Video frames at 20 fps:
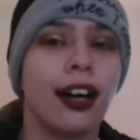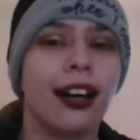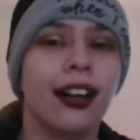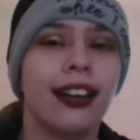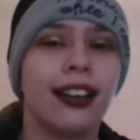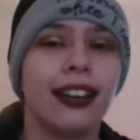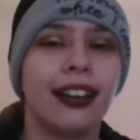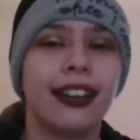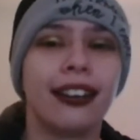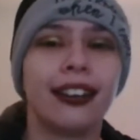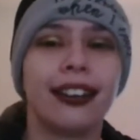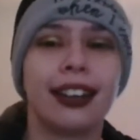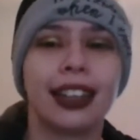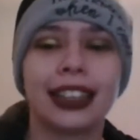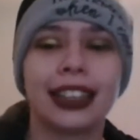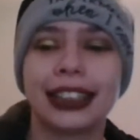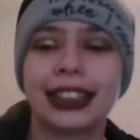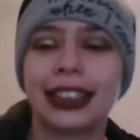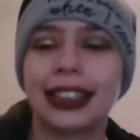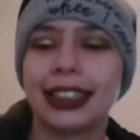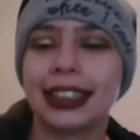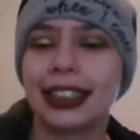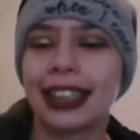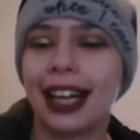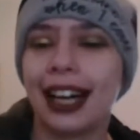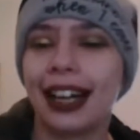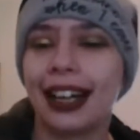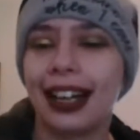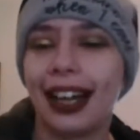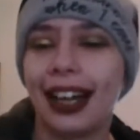The next thing
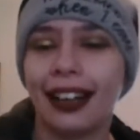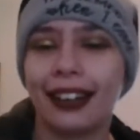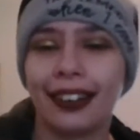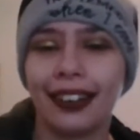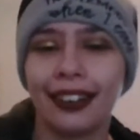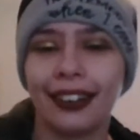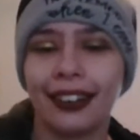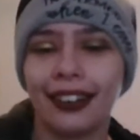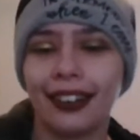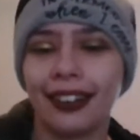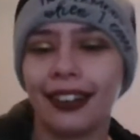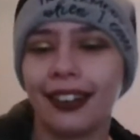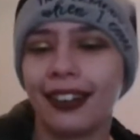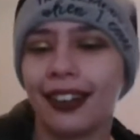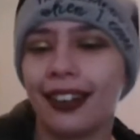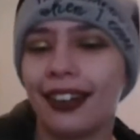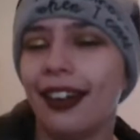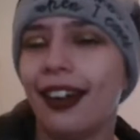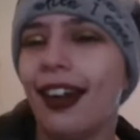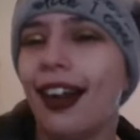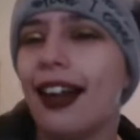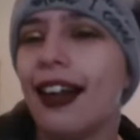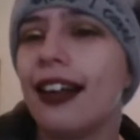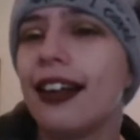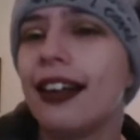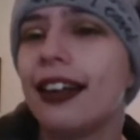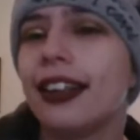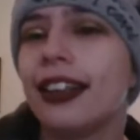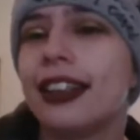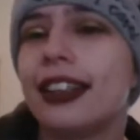I highlighted
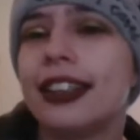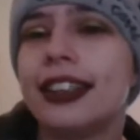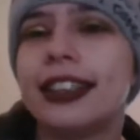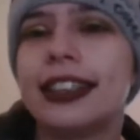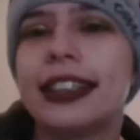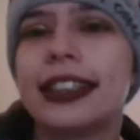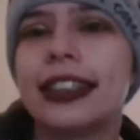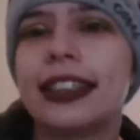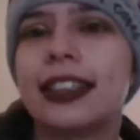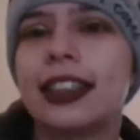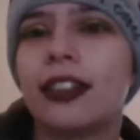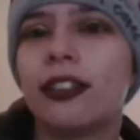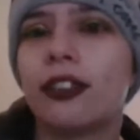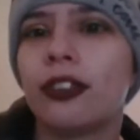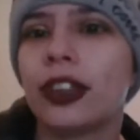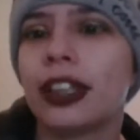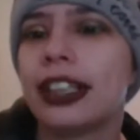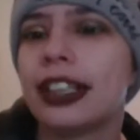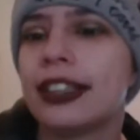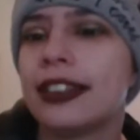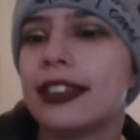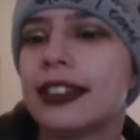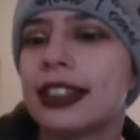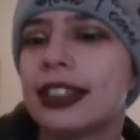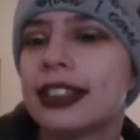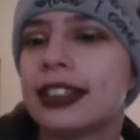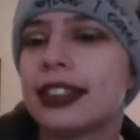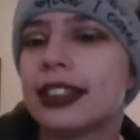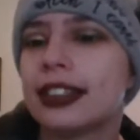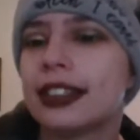is a
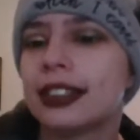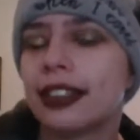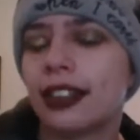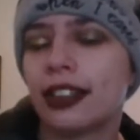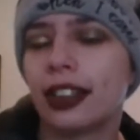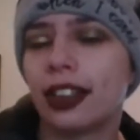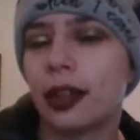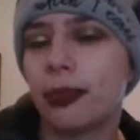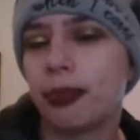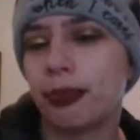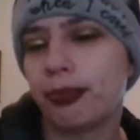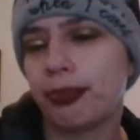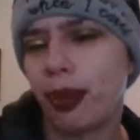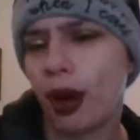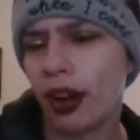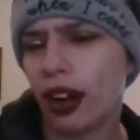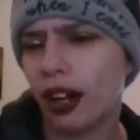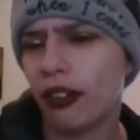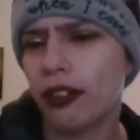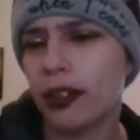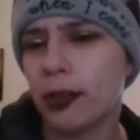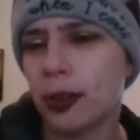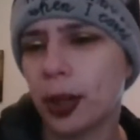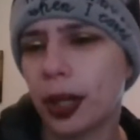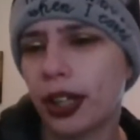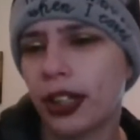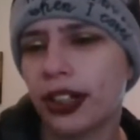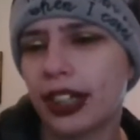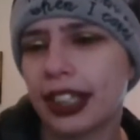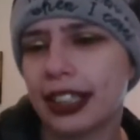phrase or a part of the
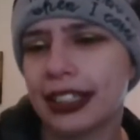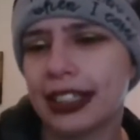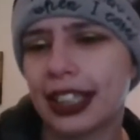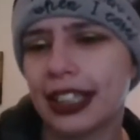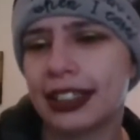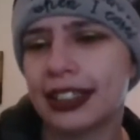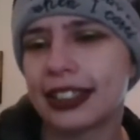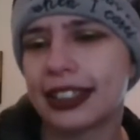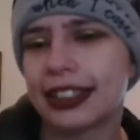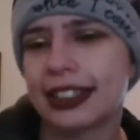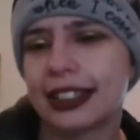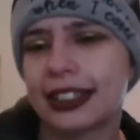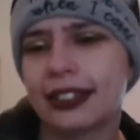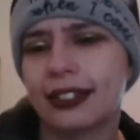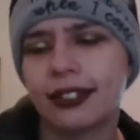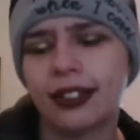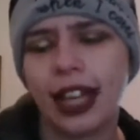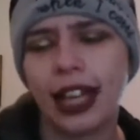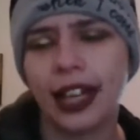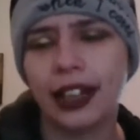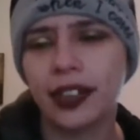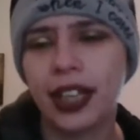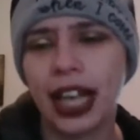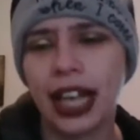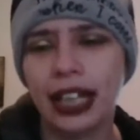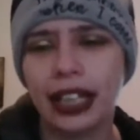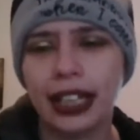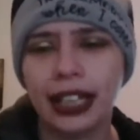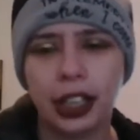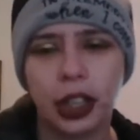book that says that
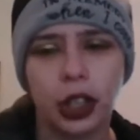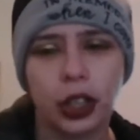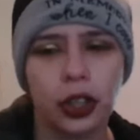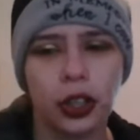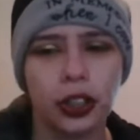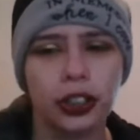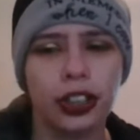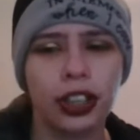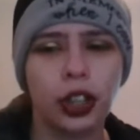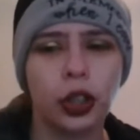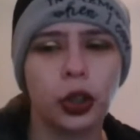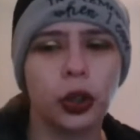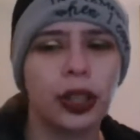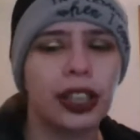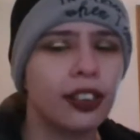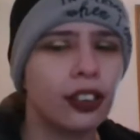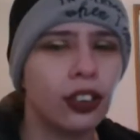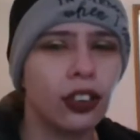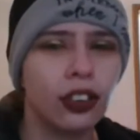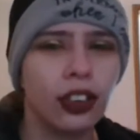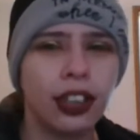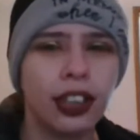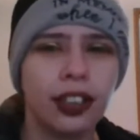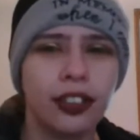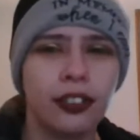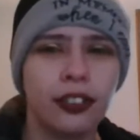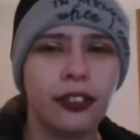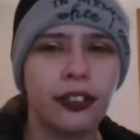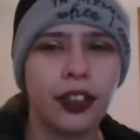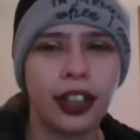Katie heard the crinkle
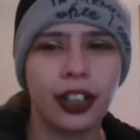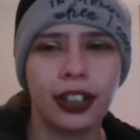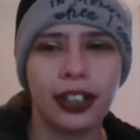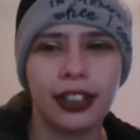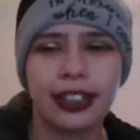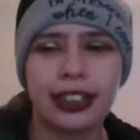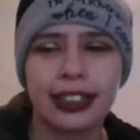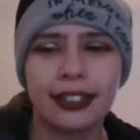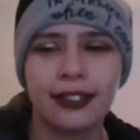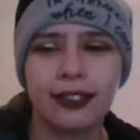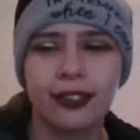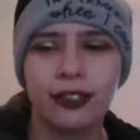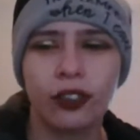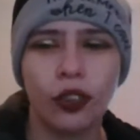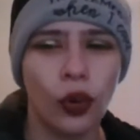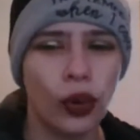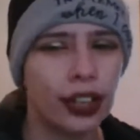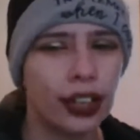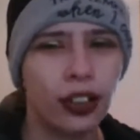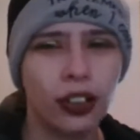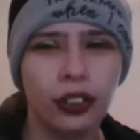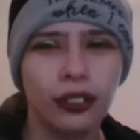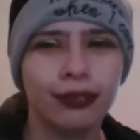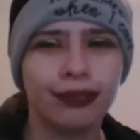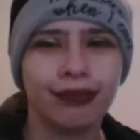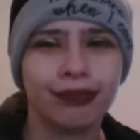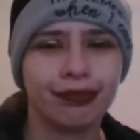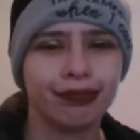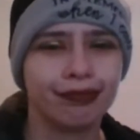of oil.